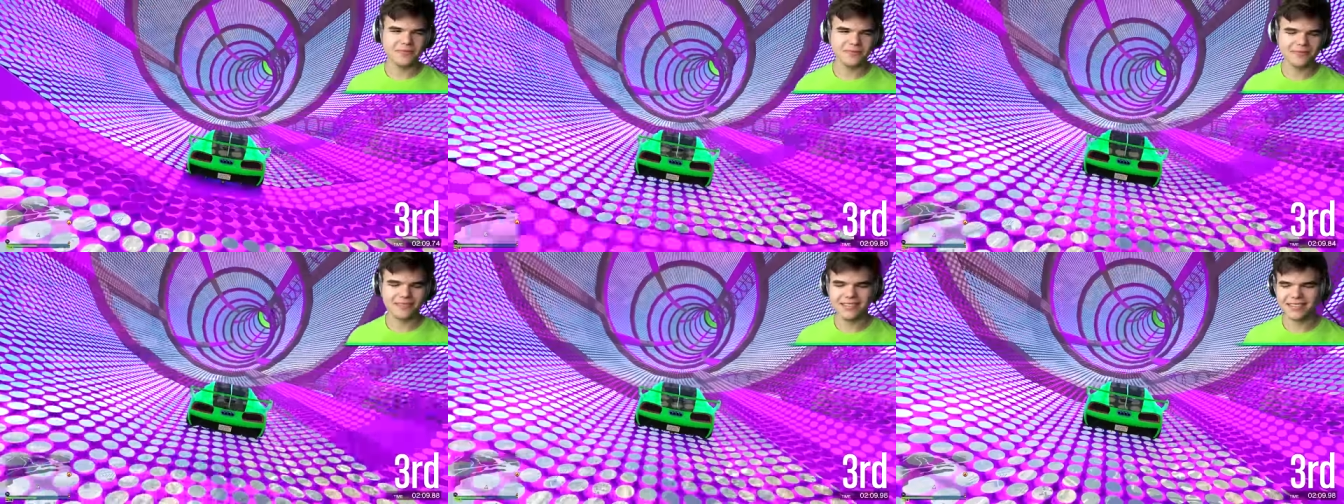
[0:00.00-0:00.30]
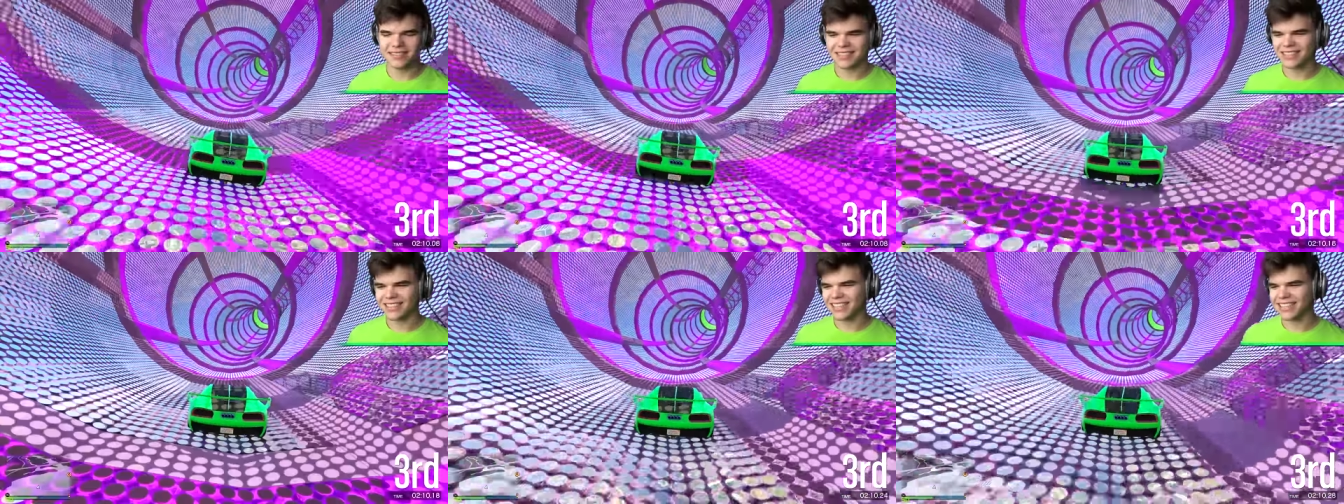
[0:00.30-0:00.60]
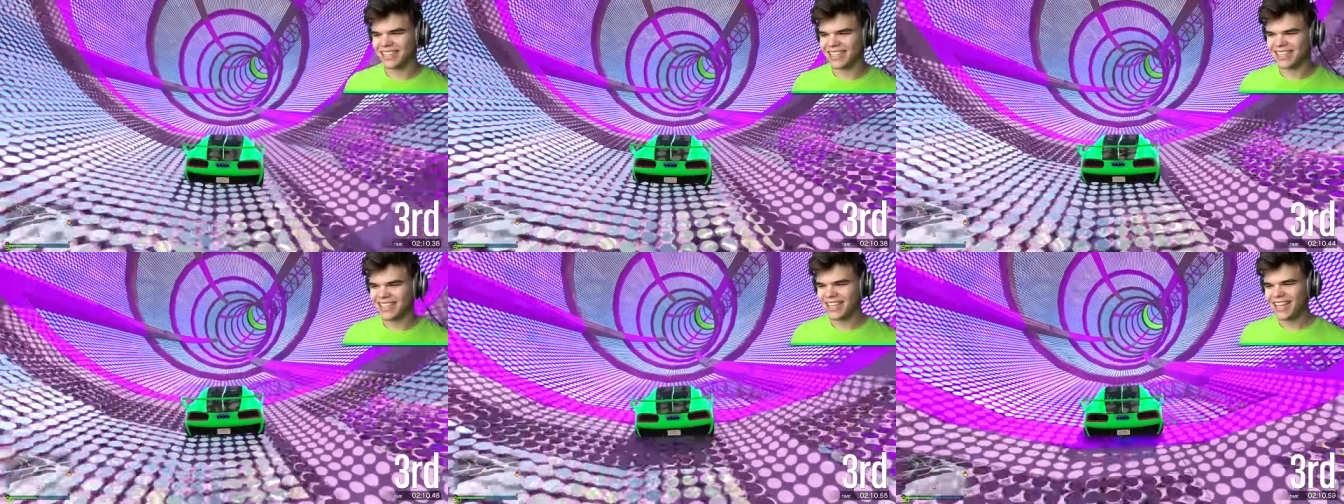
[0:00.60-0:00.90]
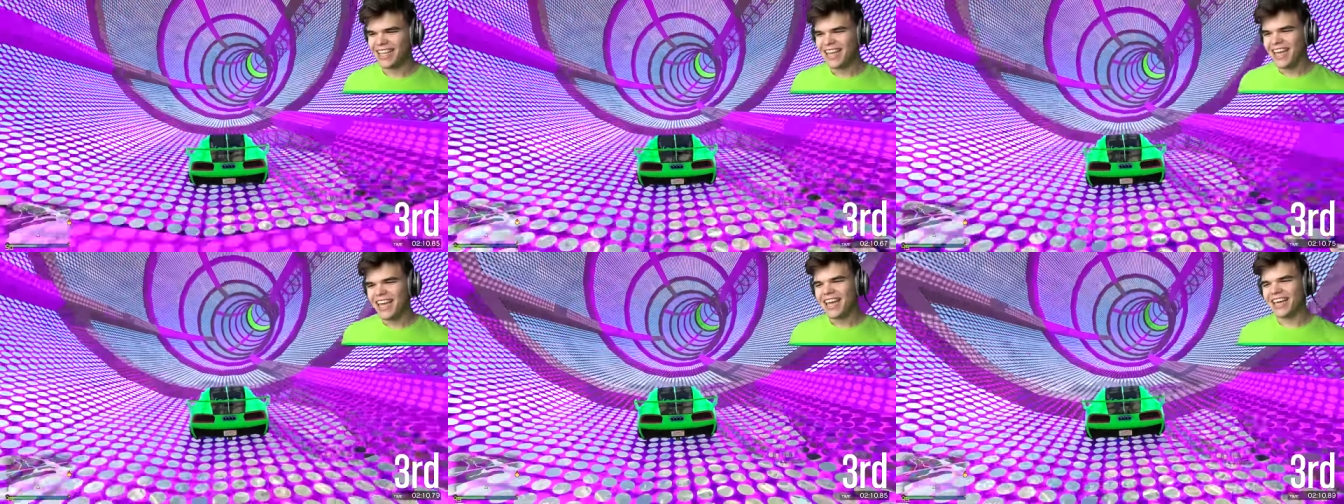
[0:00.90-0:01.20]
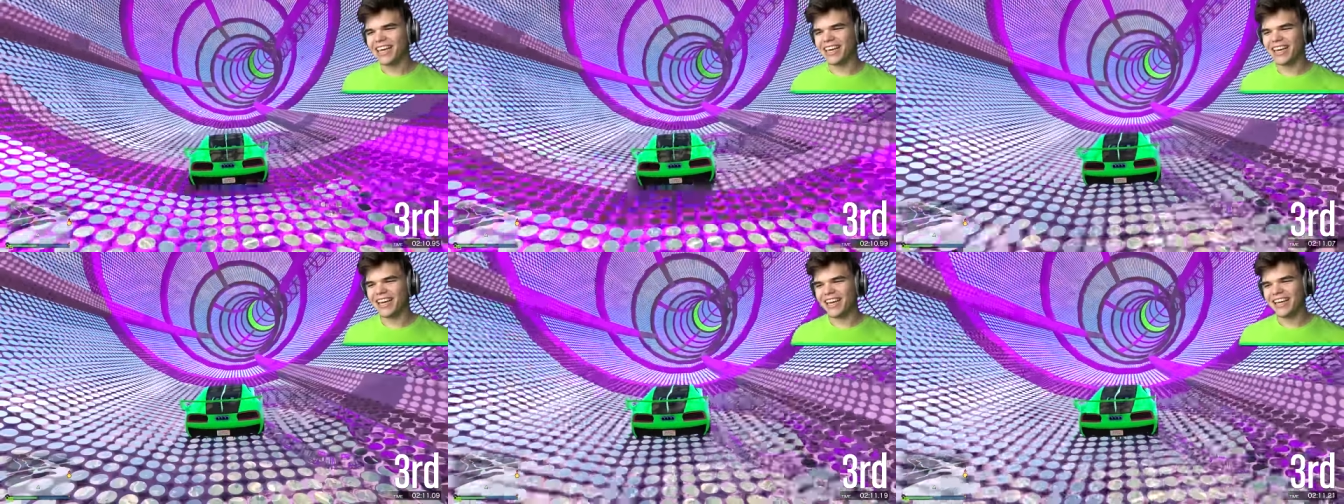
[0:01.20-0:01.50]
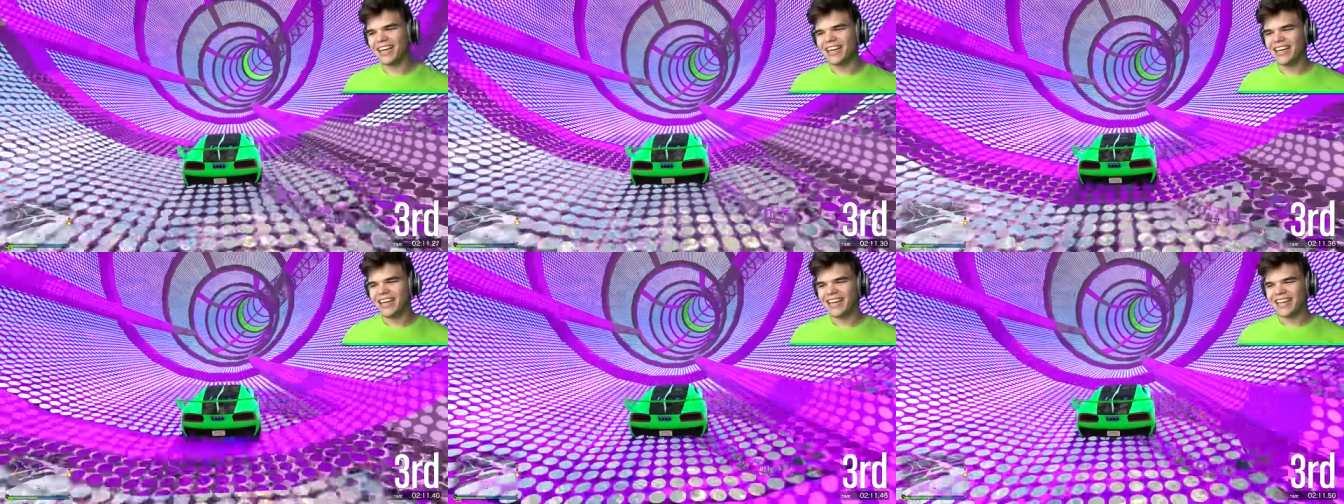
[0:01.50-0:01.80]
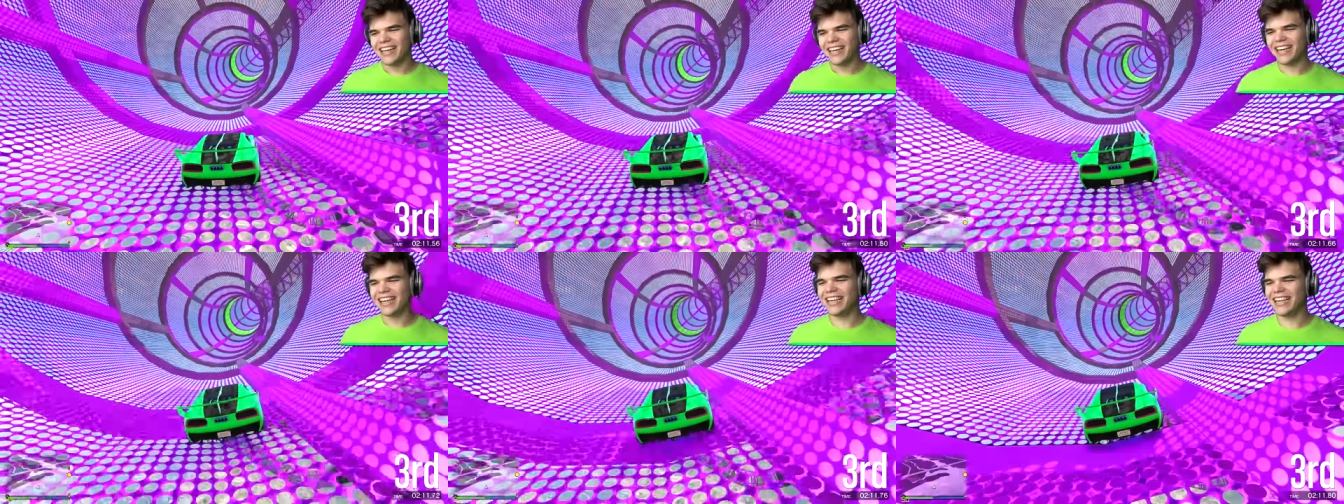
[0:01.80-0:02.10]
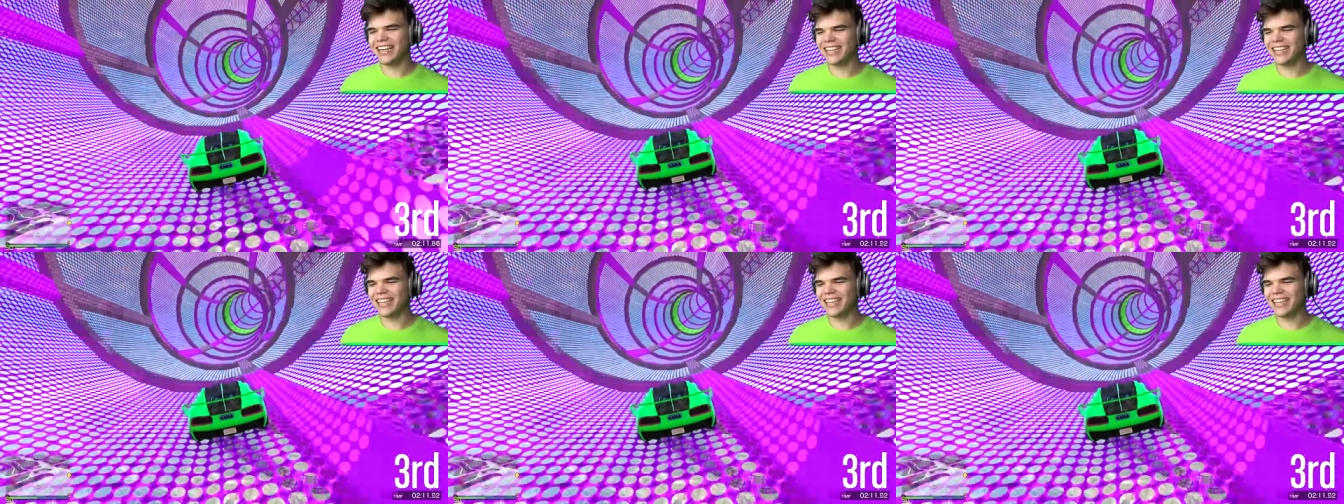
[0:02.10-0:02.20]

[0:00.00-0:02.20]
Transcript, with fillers: trigger would say, you know? You you should become